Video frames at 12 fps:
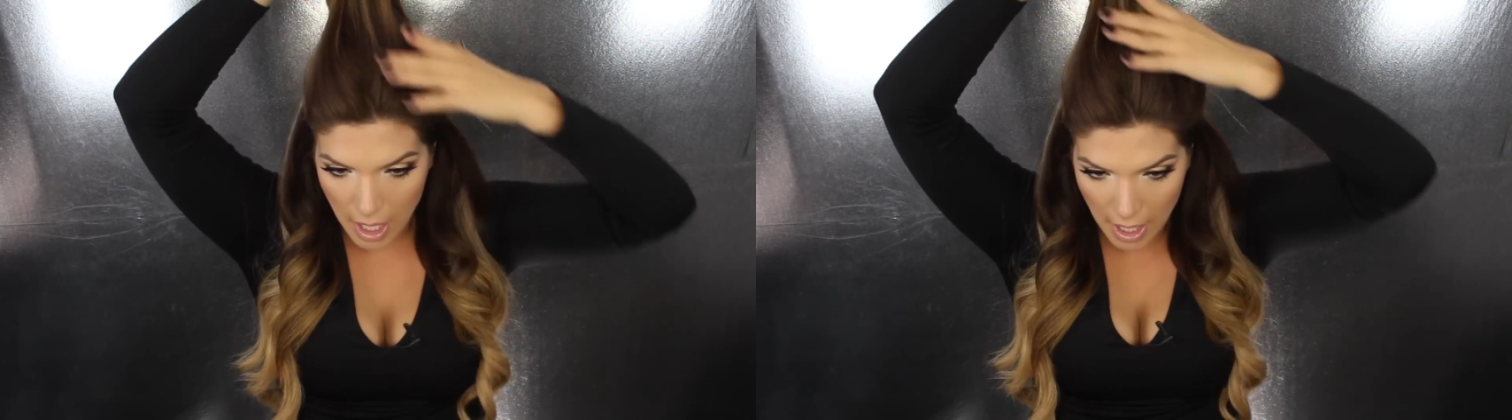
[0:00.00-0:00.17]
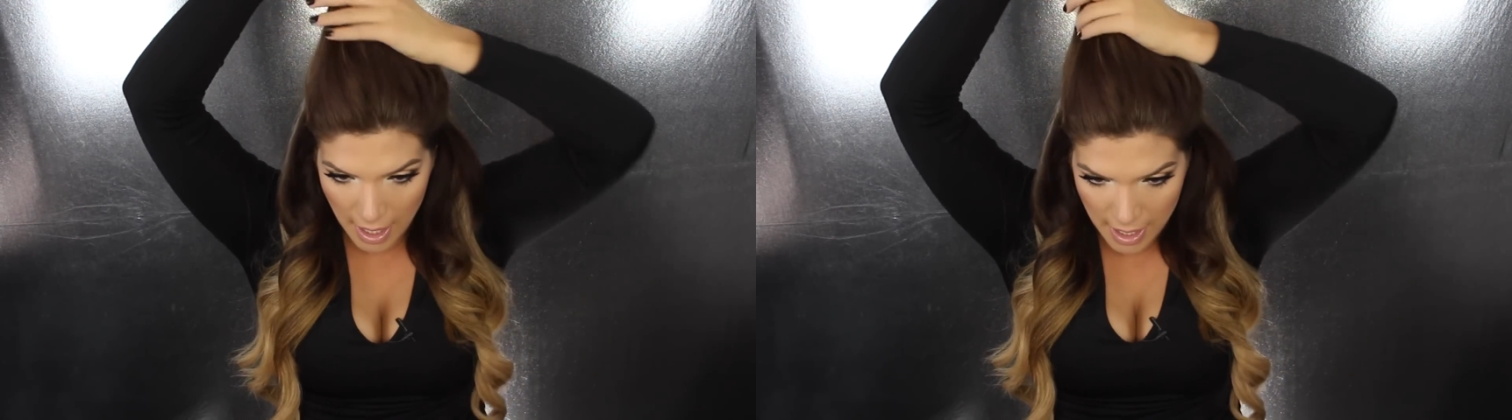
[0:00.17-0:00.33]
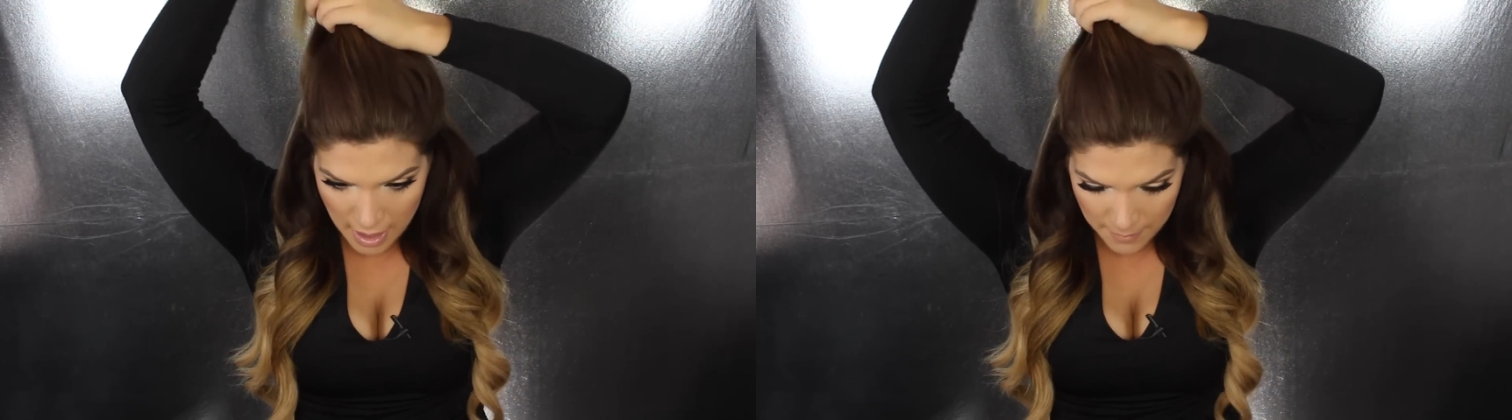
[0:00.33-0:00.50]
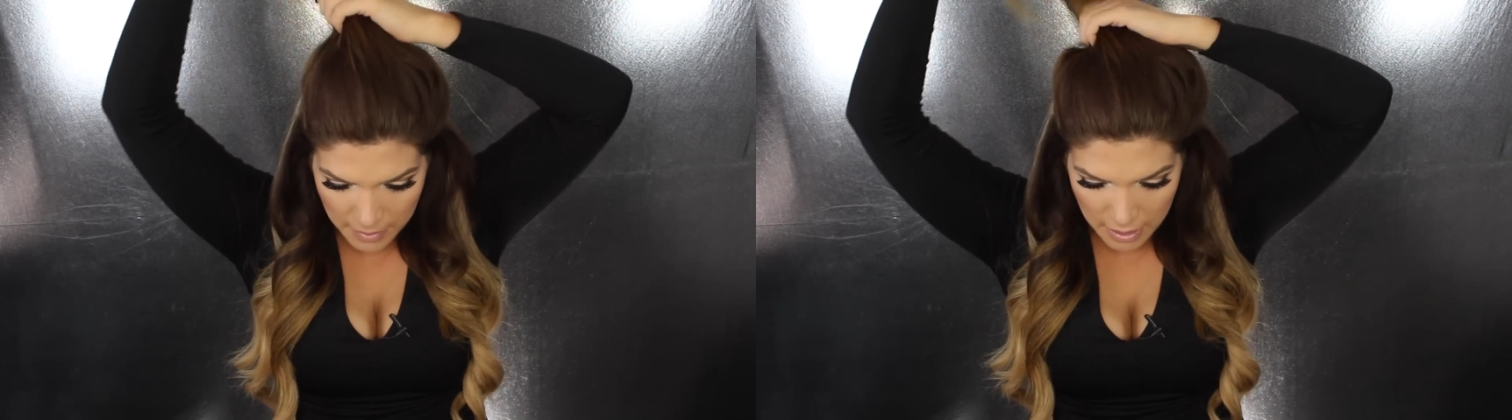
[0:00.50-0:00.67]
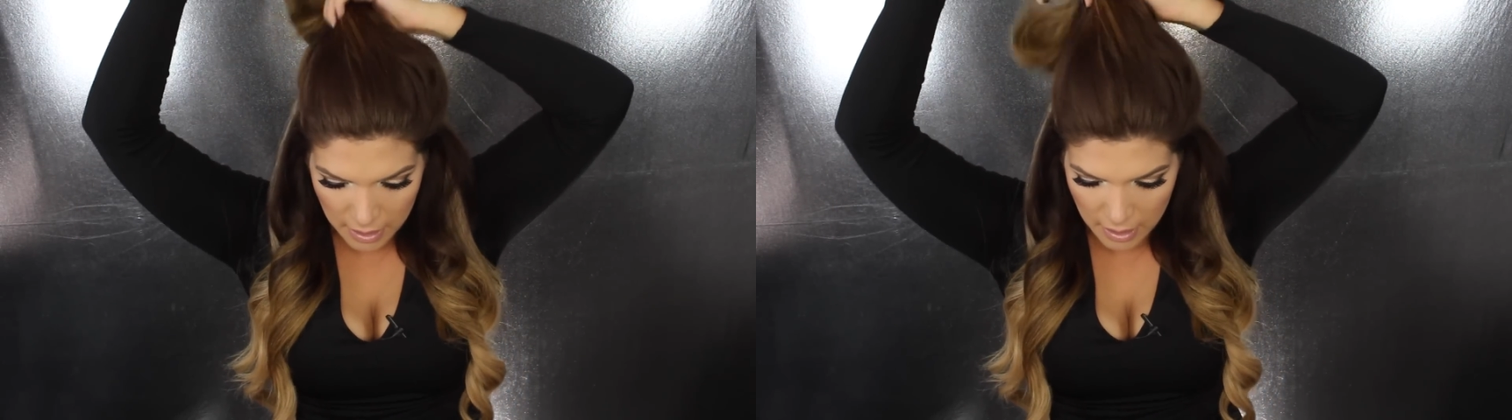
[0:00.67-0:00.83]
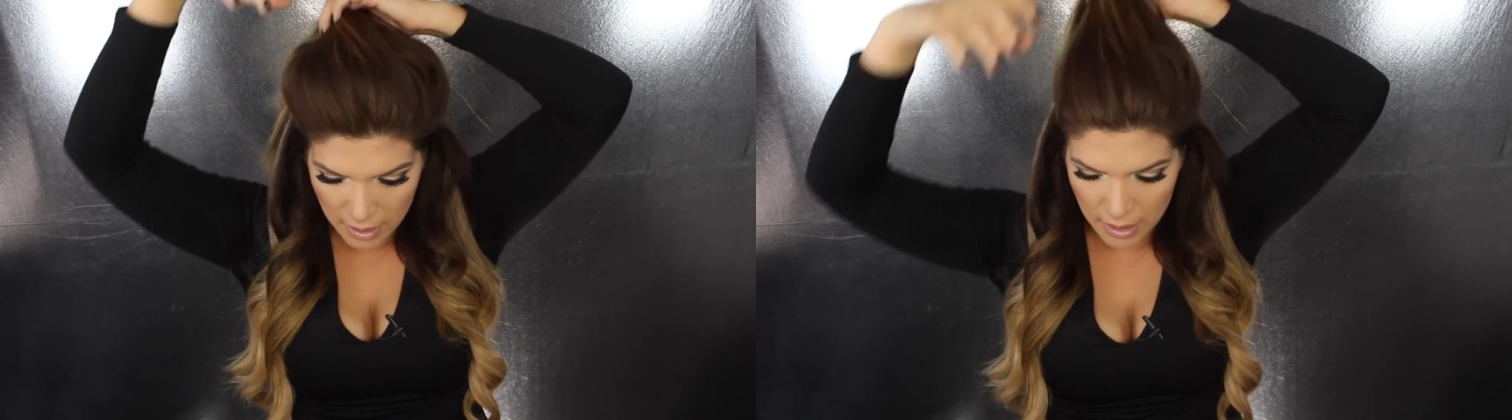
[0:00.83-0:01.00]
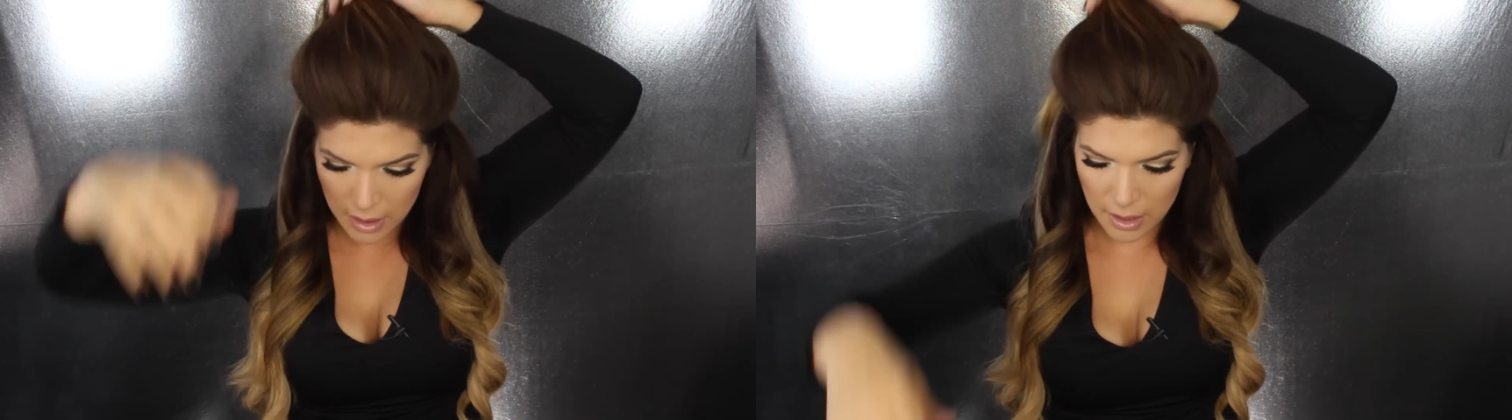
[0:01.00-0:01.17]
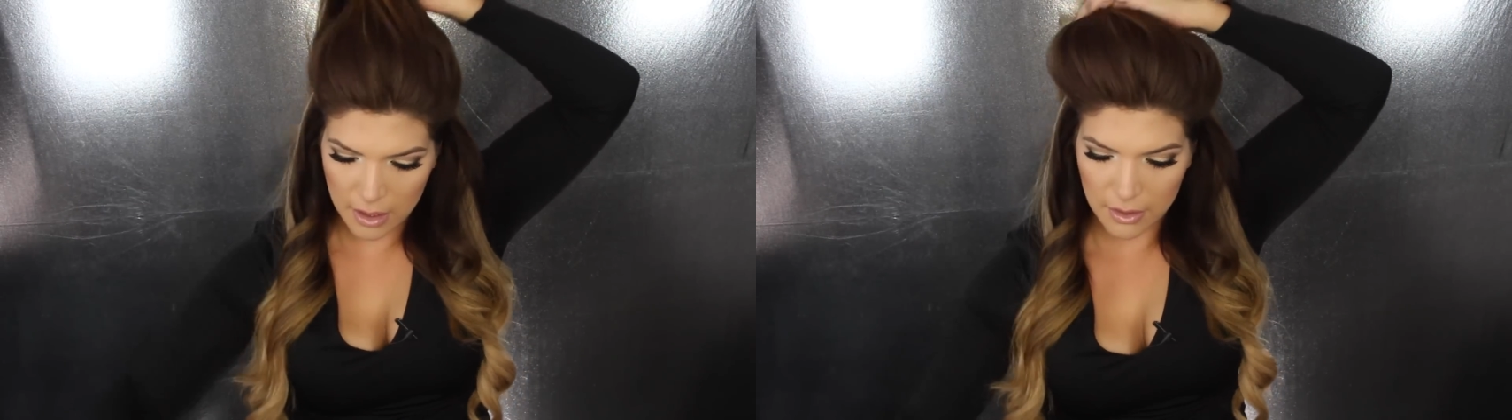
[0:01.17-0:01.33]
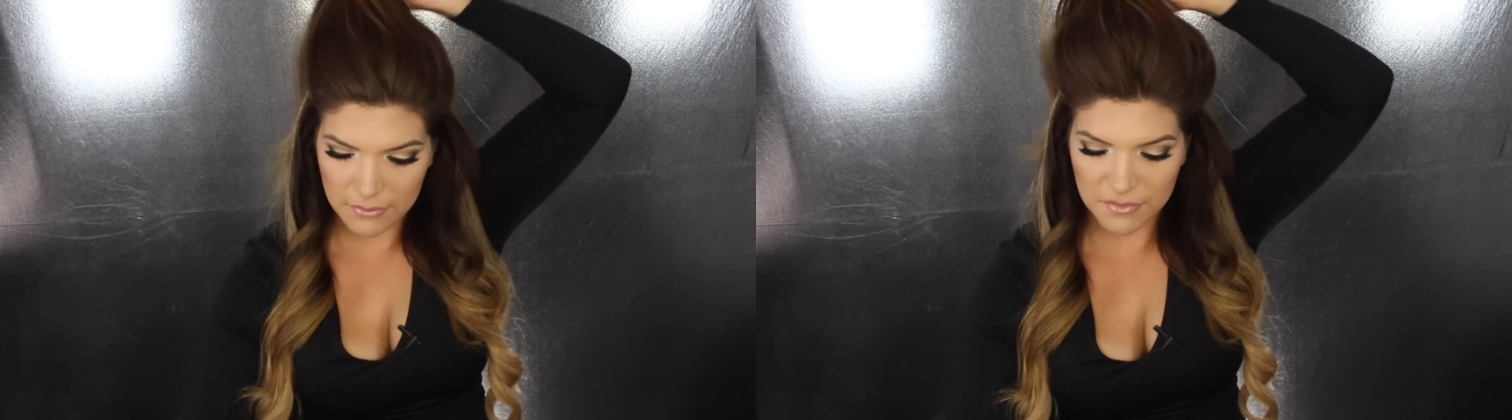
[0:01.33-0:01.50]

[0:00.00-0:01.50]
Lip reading: I am gonna